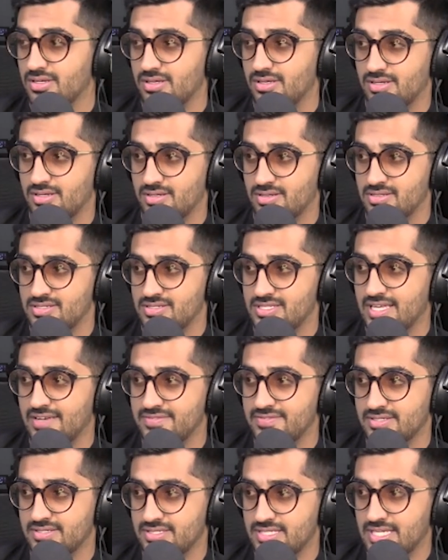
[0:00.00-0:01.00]
Uh,
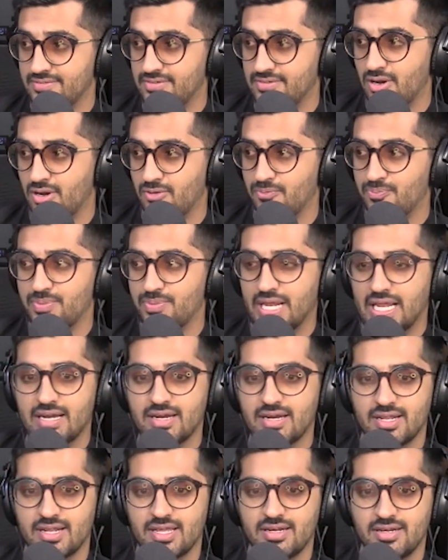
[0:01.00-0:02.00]
saved saved a lot of
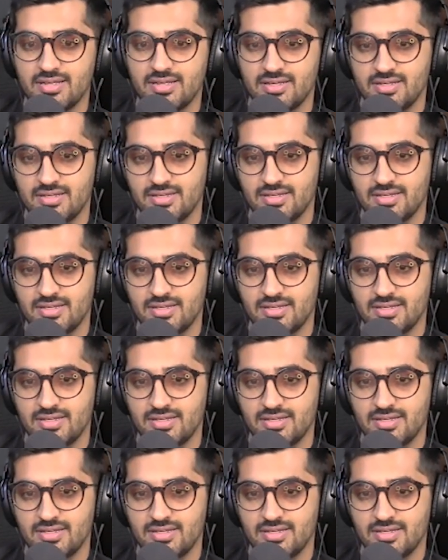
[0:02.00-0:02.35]
brain drain